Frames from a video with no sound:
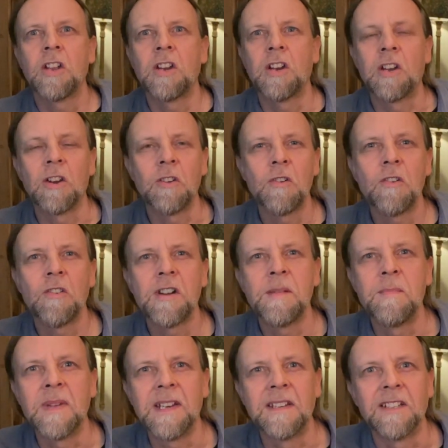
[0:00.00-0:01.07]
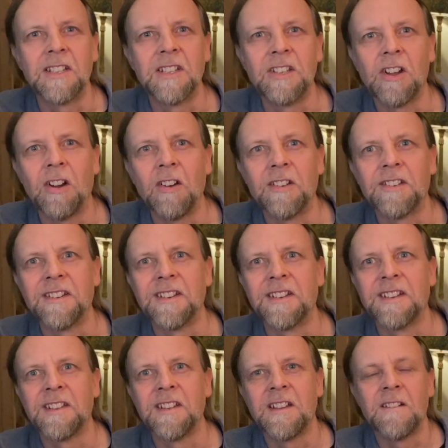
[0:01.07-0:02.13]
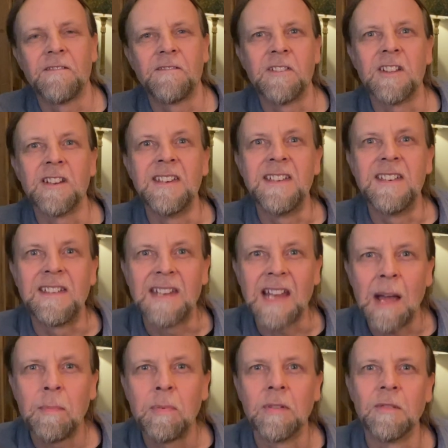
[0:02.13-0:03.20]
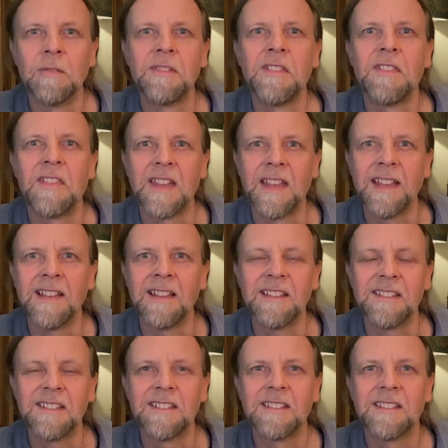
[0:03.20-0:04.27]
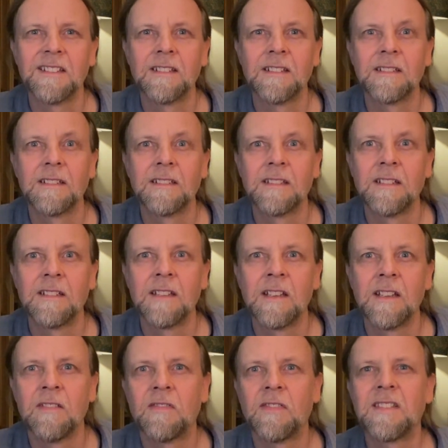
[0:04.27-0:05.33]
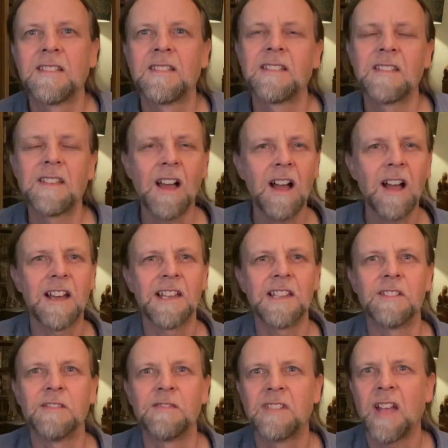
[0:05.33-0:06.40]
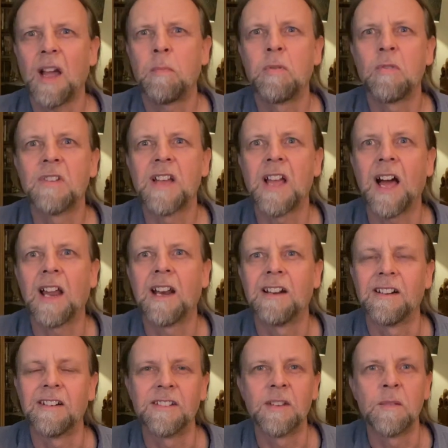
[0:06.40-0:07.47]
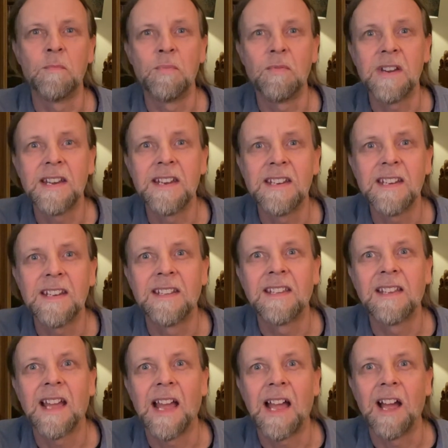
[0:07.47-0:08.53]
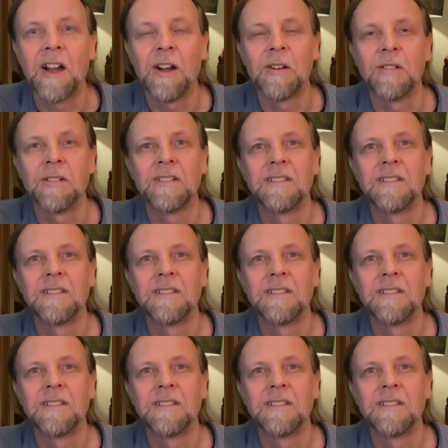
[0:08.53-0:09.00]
Glory be to God for dappled things, for skies of couple colour as a brinded cow,